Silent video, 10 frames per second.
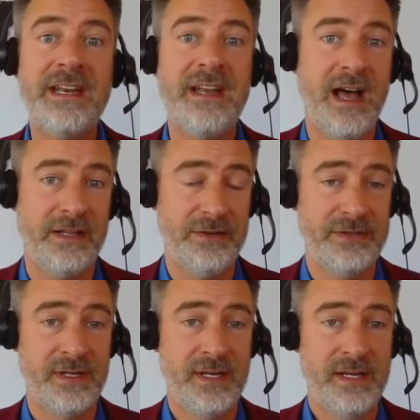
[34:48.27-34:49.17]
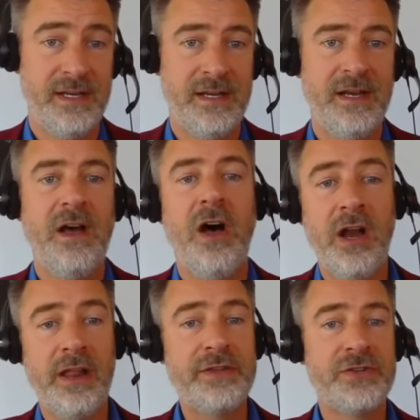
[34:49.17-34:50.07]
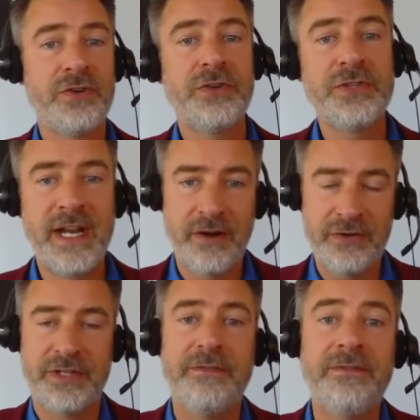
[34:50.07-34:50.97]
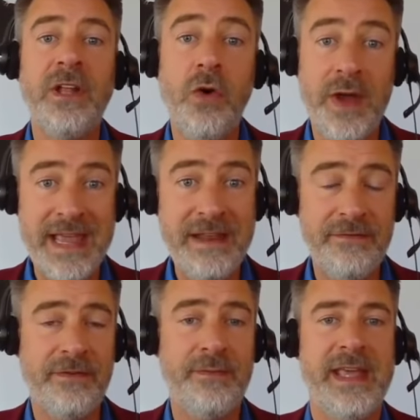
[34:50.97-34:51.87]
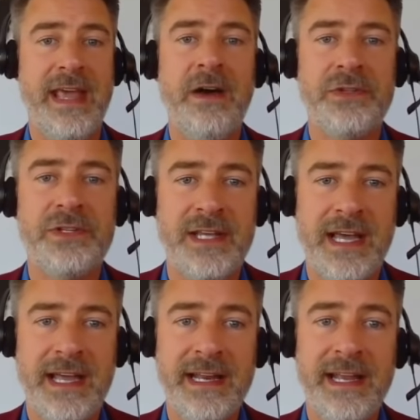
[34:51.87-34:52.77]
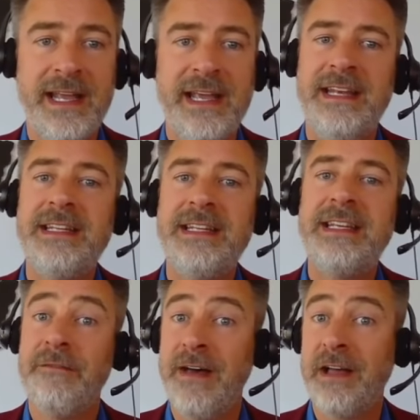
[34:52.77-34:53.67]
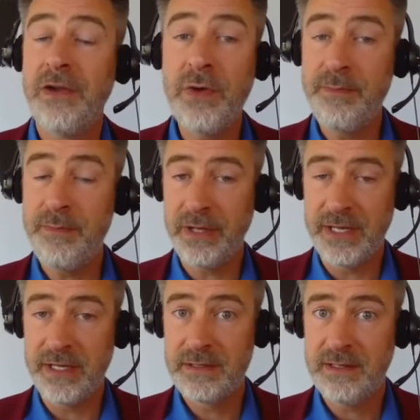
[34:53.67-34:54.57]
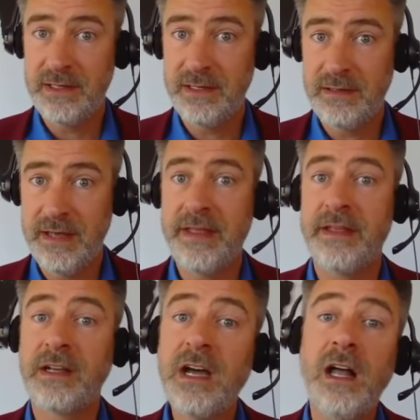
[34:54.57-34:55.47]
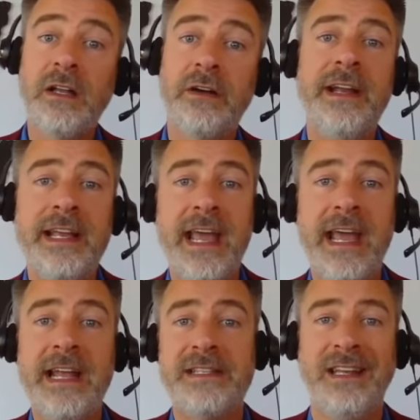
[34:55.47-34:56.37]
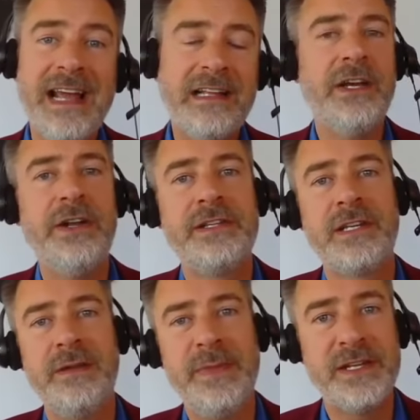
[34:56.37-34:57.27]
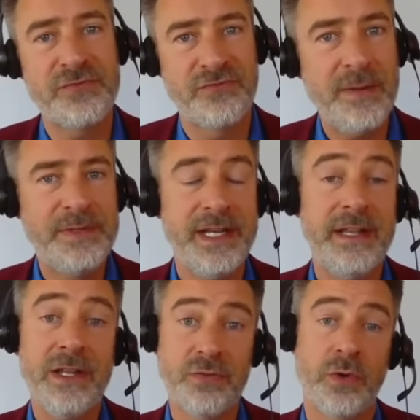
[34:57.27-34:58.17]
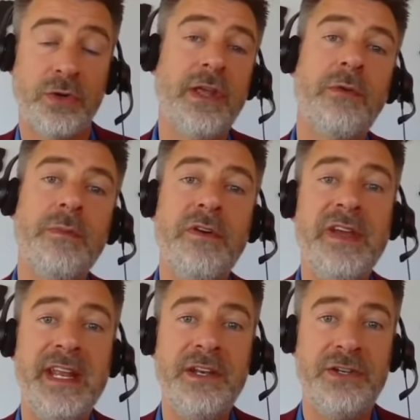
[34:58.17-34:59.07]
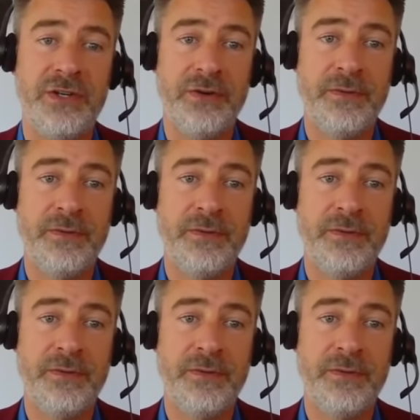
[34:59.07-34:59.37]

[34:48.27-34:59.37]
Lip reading: All of the circles and arrows that flow in from the outside indicate the value in billions, and then the color indicates the likelihood it's going to be disrupted in this world that we're moving into.